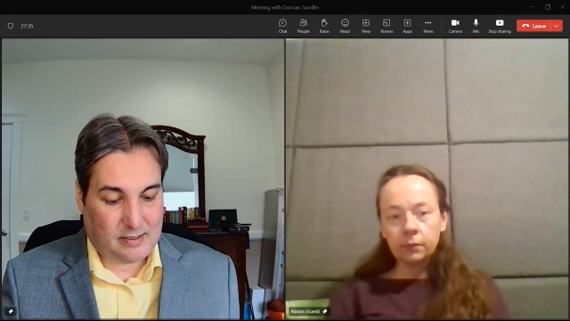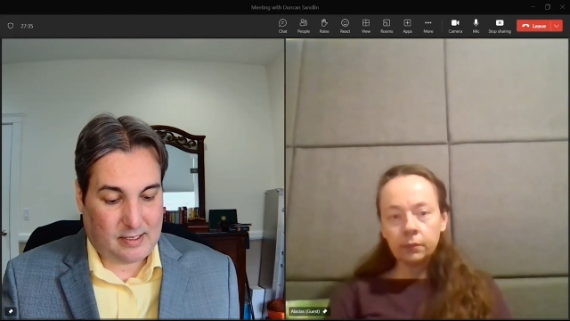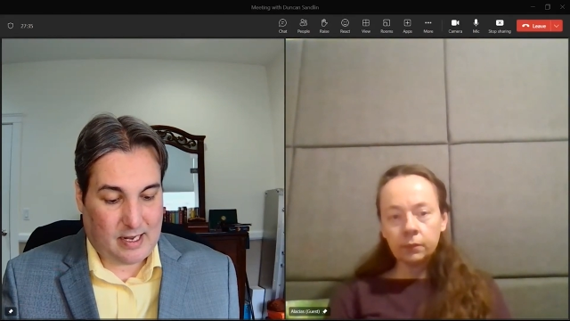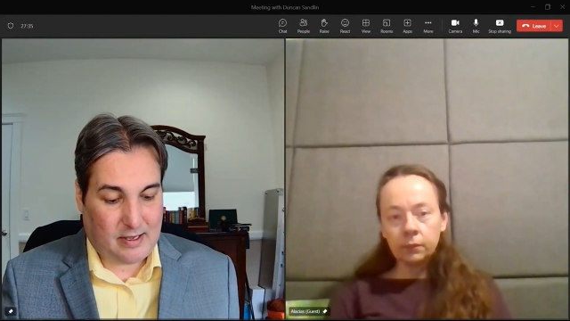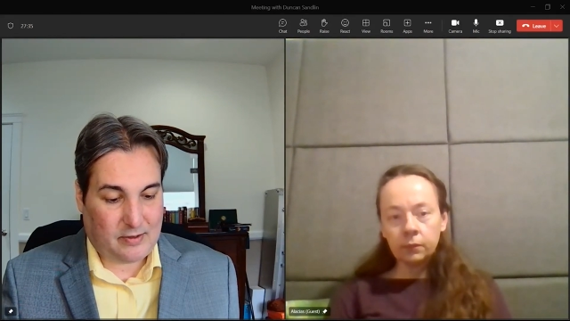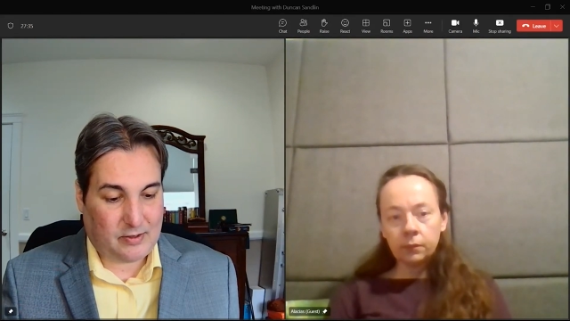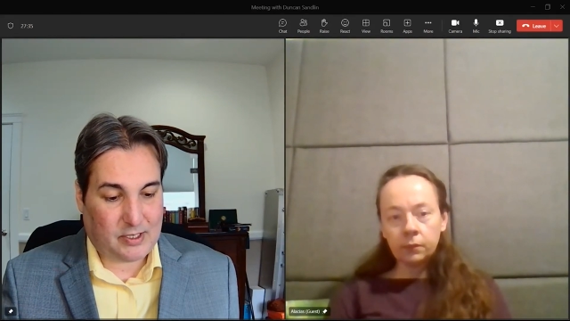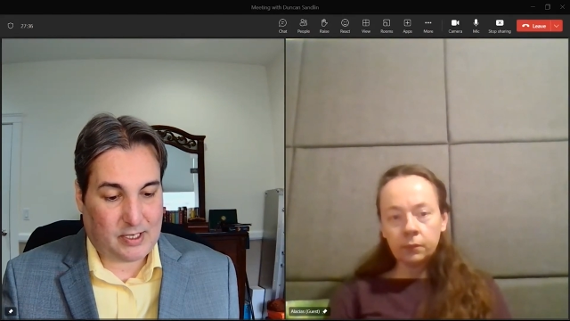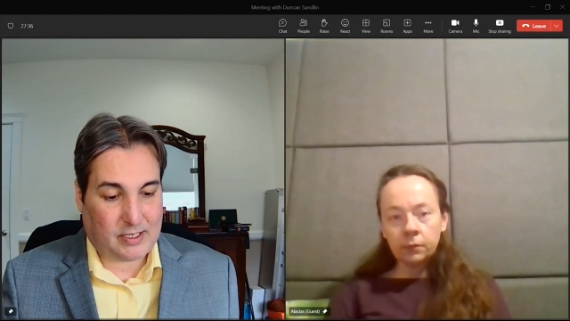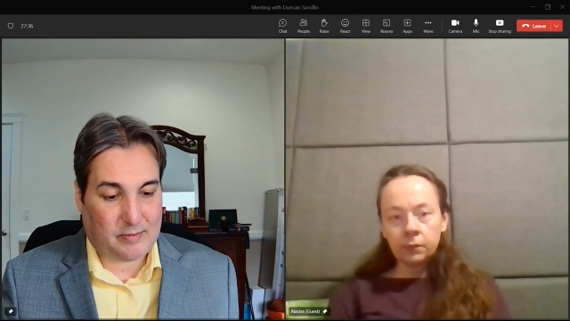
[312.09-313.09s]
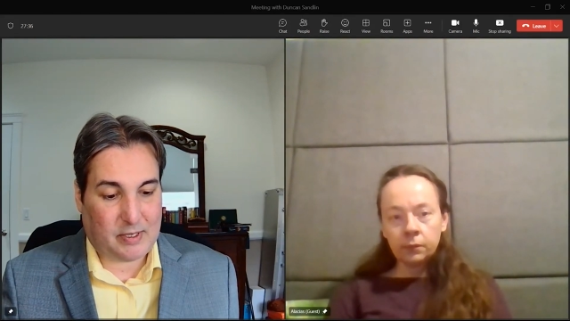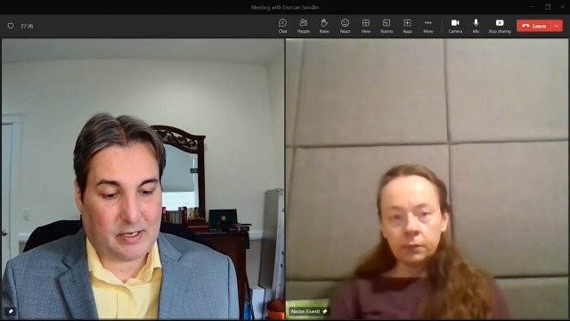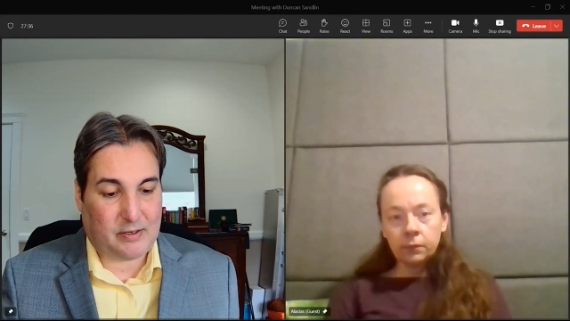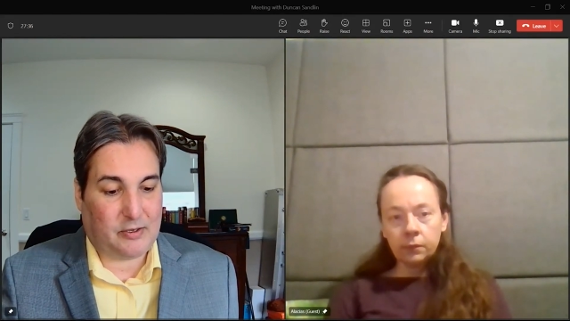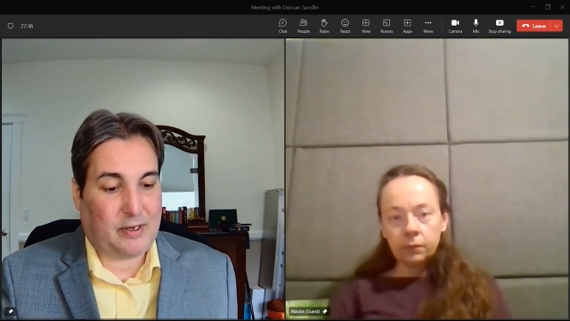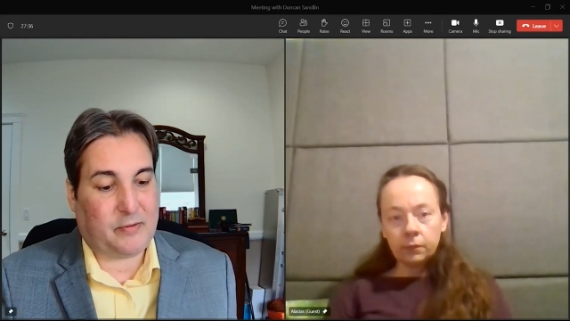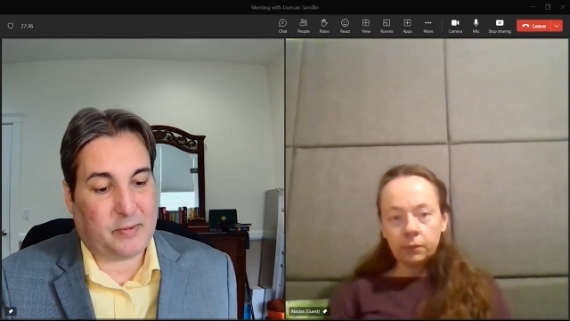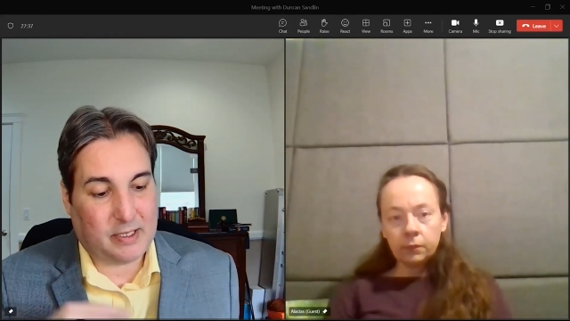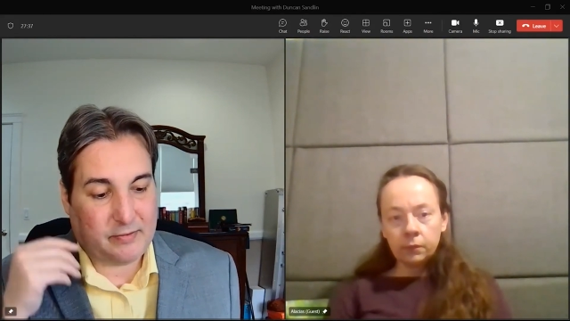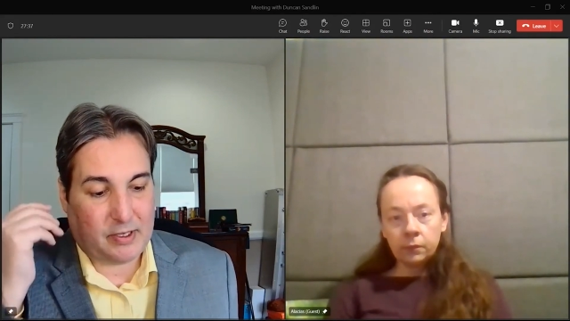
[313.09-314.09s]
Speaker 1: Now they're talking about you'd have to
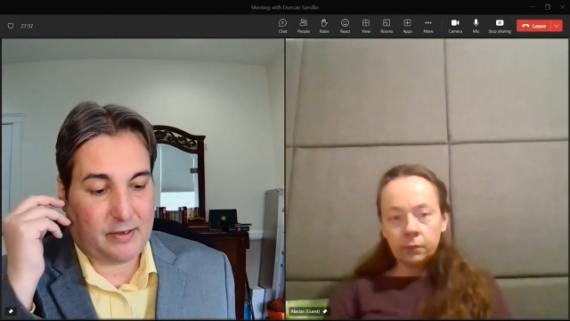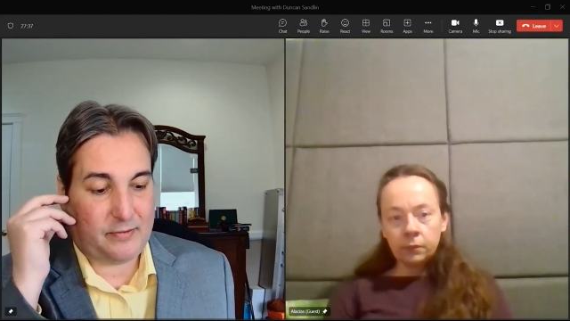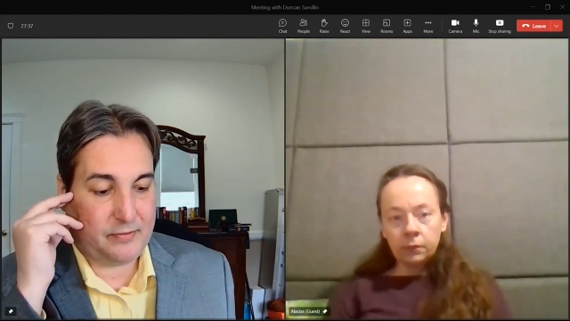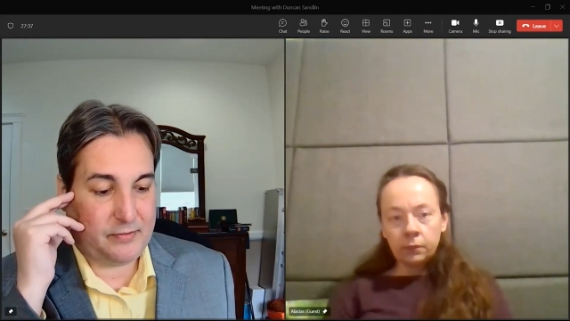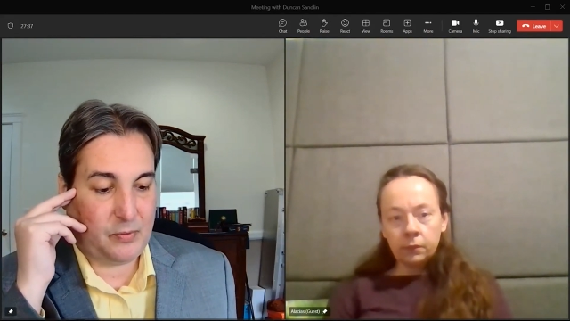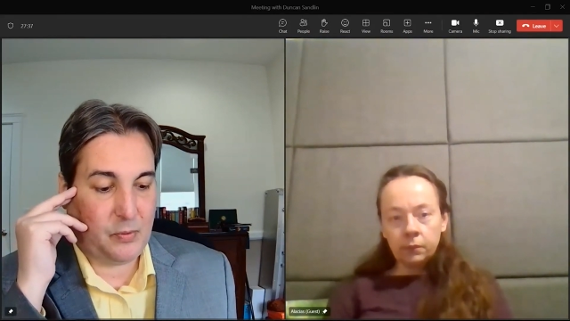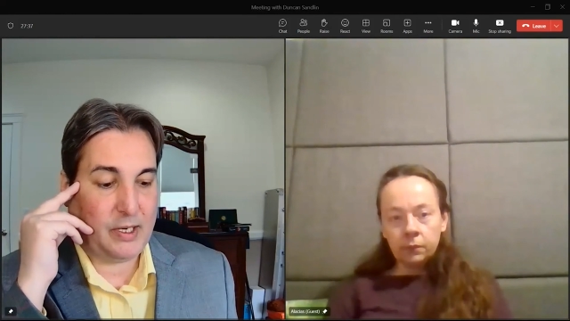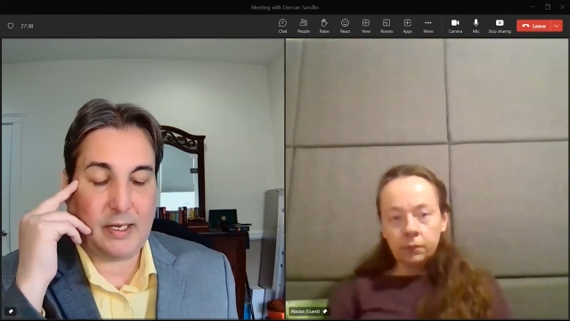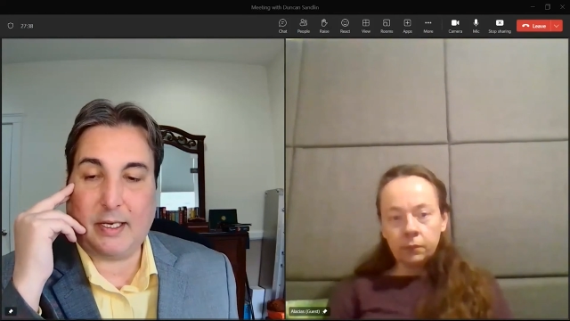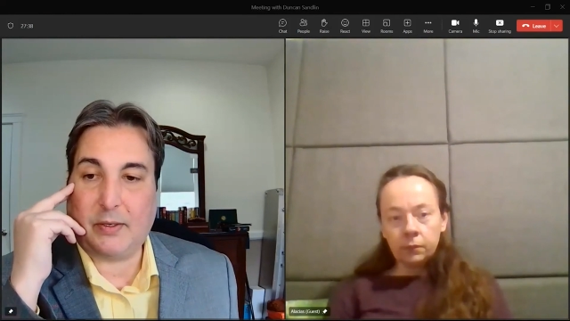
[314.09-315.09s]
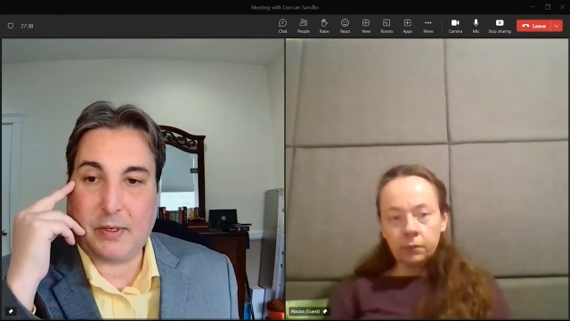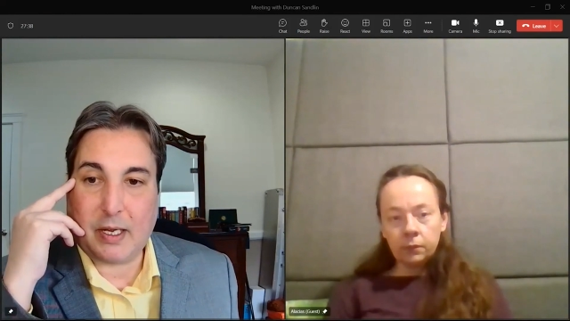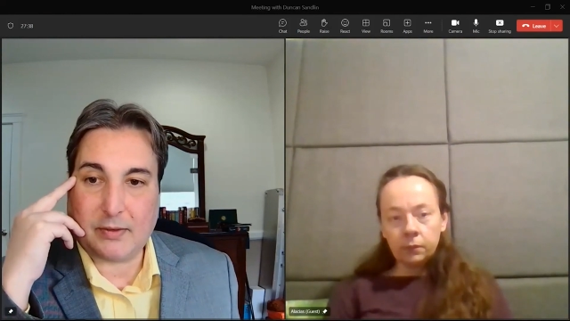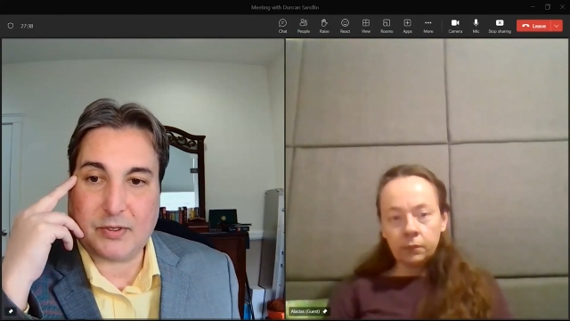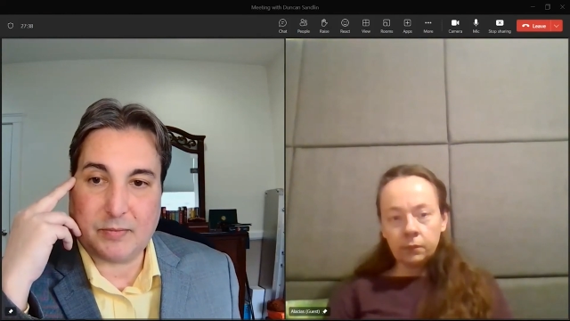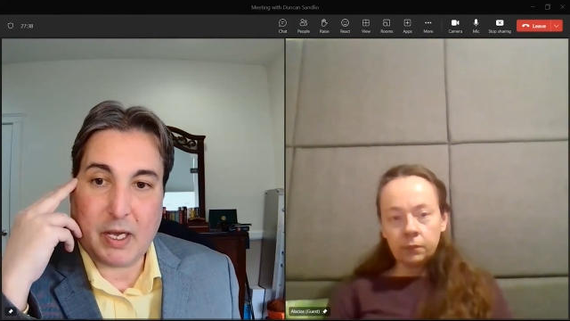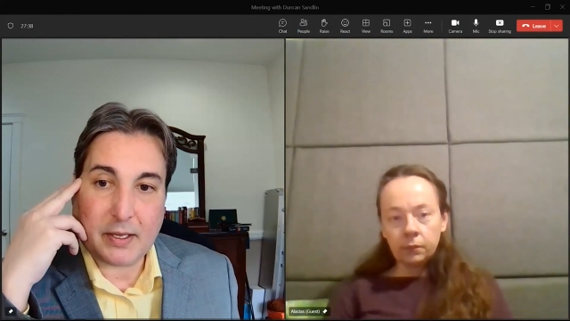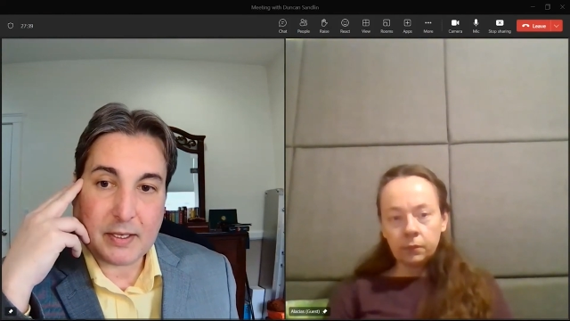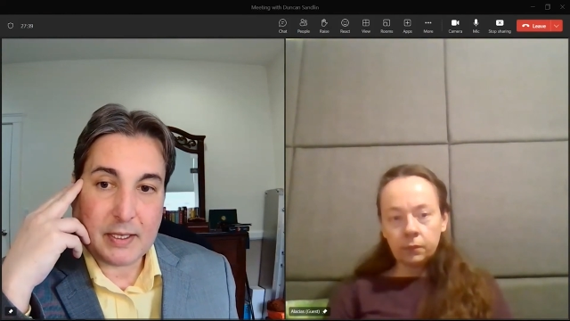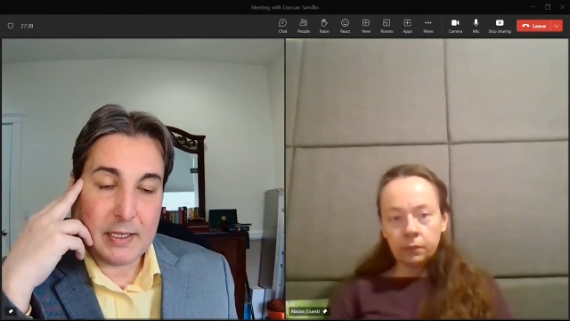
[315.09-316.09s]
be living off of twenty-nine hundred dollars a month.